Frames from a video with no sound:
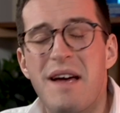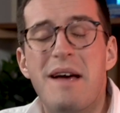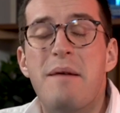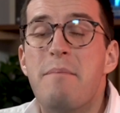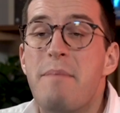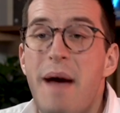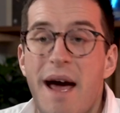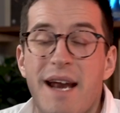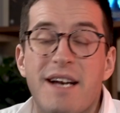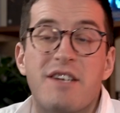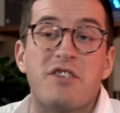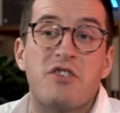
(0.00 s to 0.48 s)

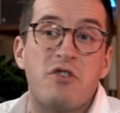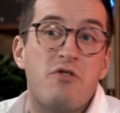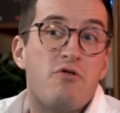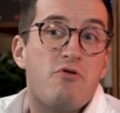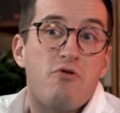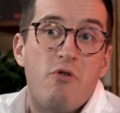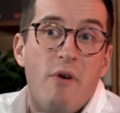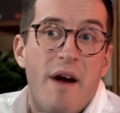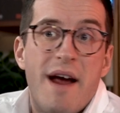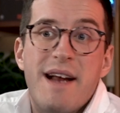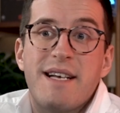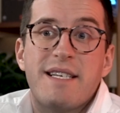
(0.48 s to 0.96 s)
About a
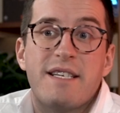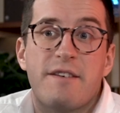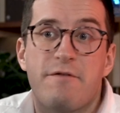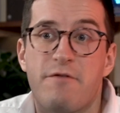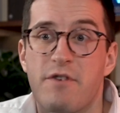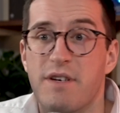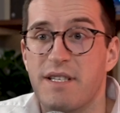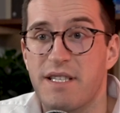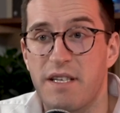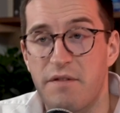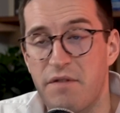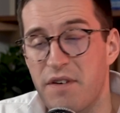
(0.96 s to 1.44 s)
$2,000
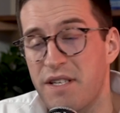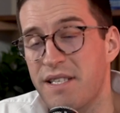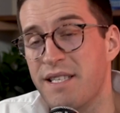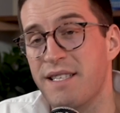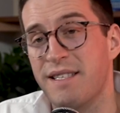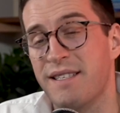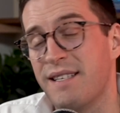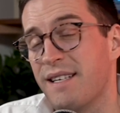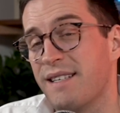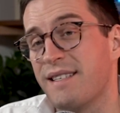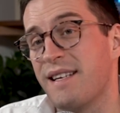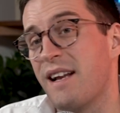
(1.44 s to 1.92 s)
difference if it's
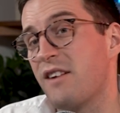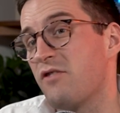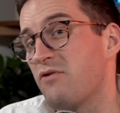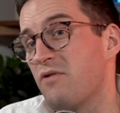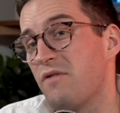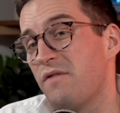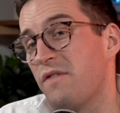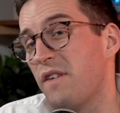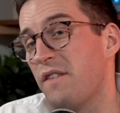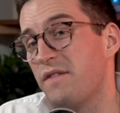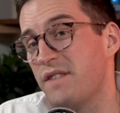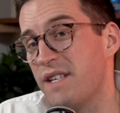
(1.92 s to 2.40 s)
a
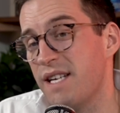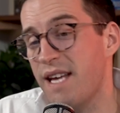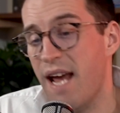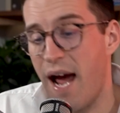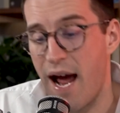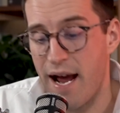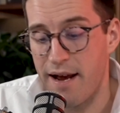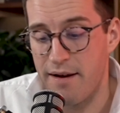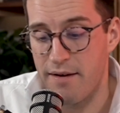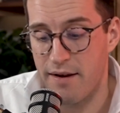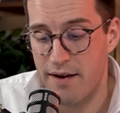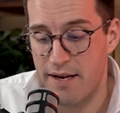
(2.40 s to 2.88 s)

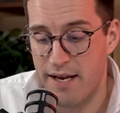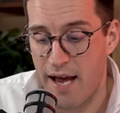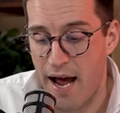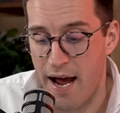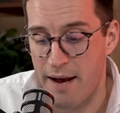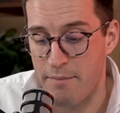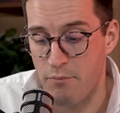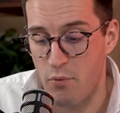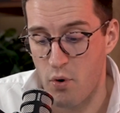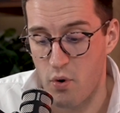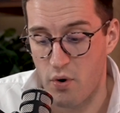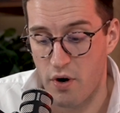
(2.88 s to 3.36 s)

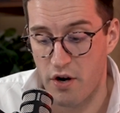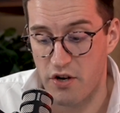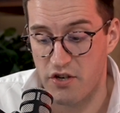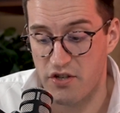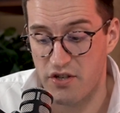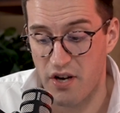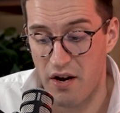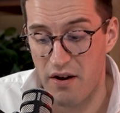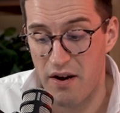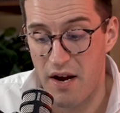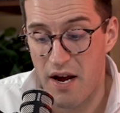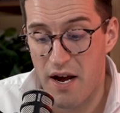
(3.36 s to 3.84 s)
$650k mortgage.
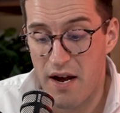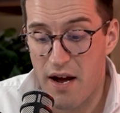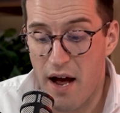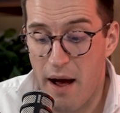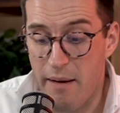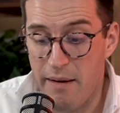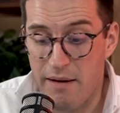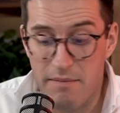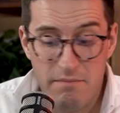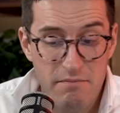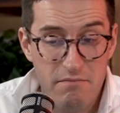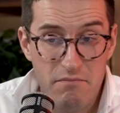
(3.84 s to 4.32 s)
So,
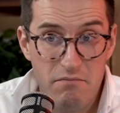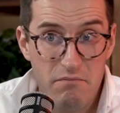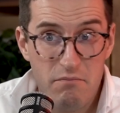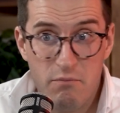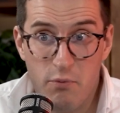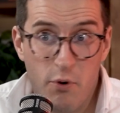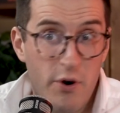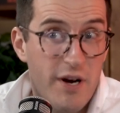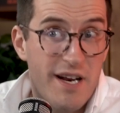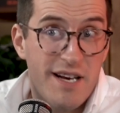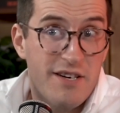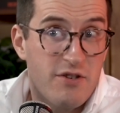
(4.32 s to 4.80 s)

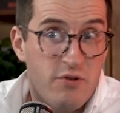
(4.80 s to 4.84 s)
pretty